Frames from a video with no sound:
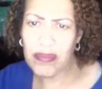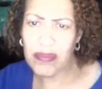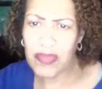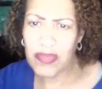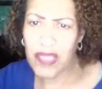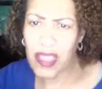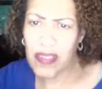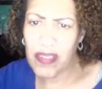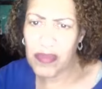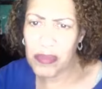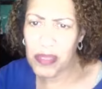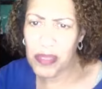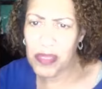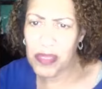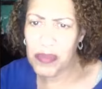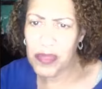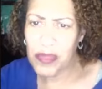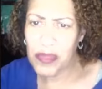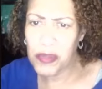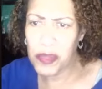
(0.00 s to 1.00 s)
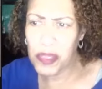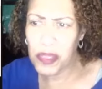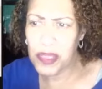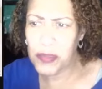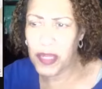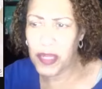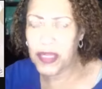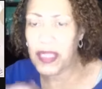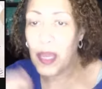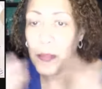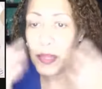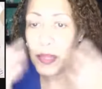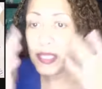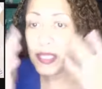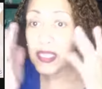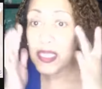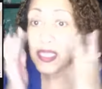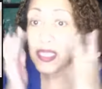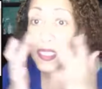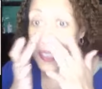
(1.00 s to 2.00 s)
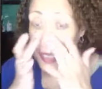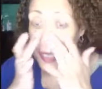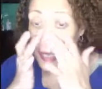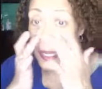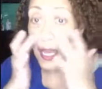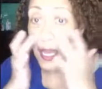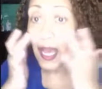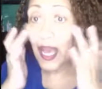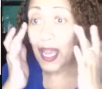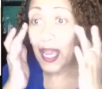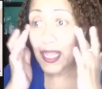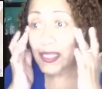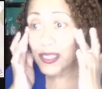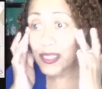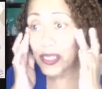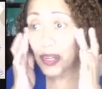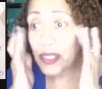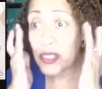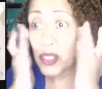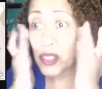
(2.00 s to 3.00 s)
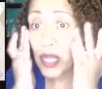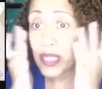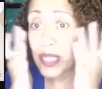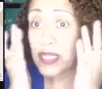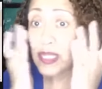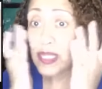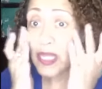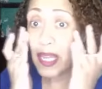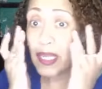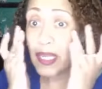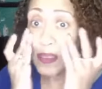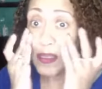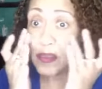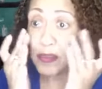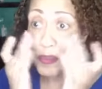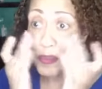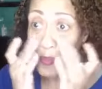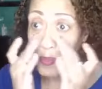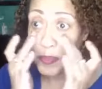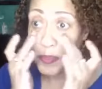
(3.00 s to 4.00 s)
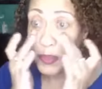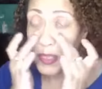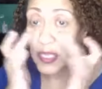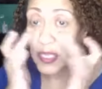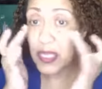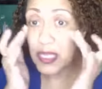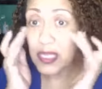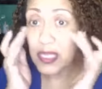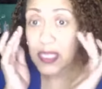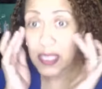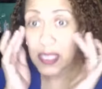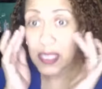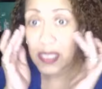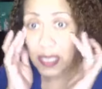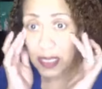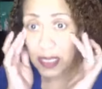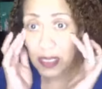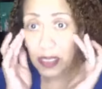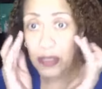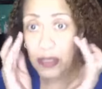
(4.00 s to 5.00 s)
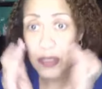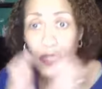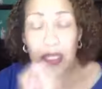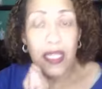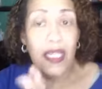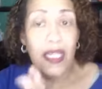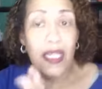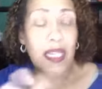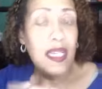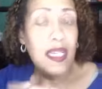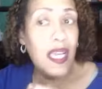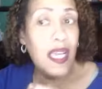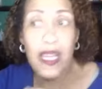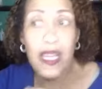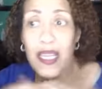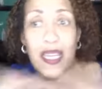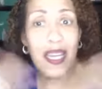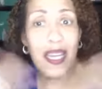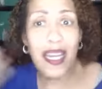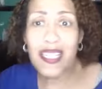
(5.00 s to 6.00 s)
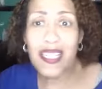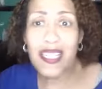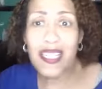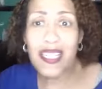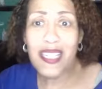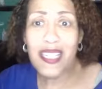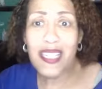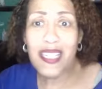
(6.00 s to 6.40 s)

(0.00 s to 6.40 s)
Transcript: haven't really been worried about that. But this, I had started trying to like put concealer, and I